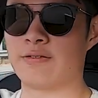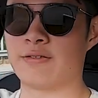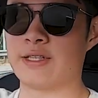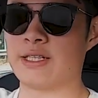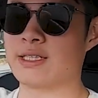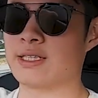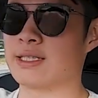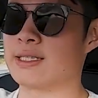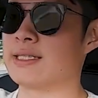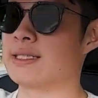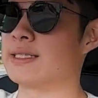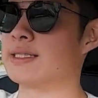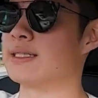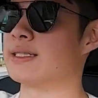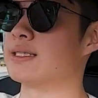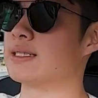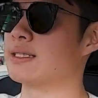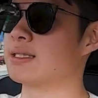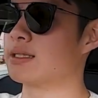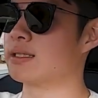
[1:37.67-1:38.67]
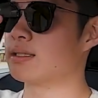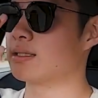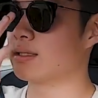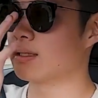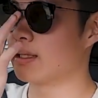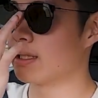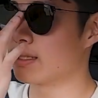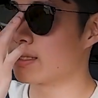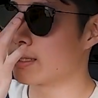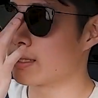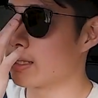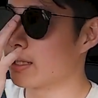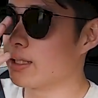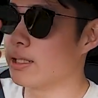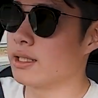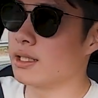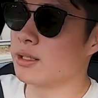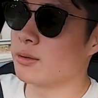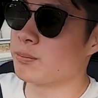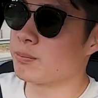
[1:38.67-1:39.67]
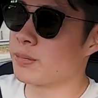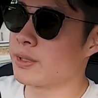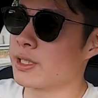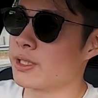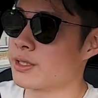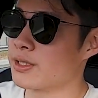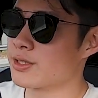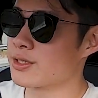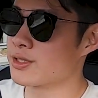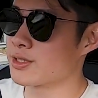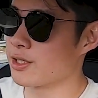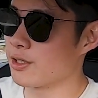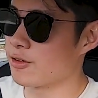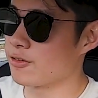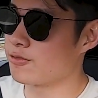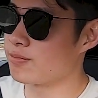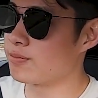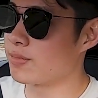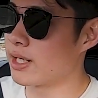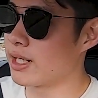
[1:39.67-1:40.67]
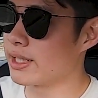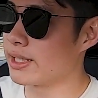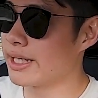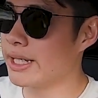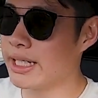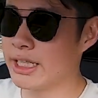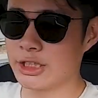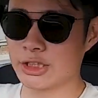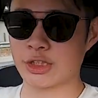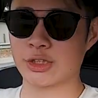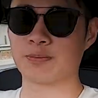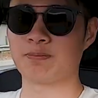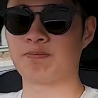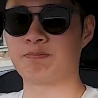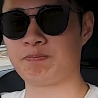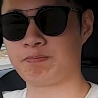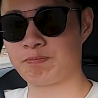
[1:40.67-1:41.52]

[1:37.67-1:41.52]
versus, let's say, peers of my age.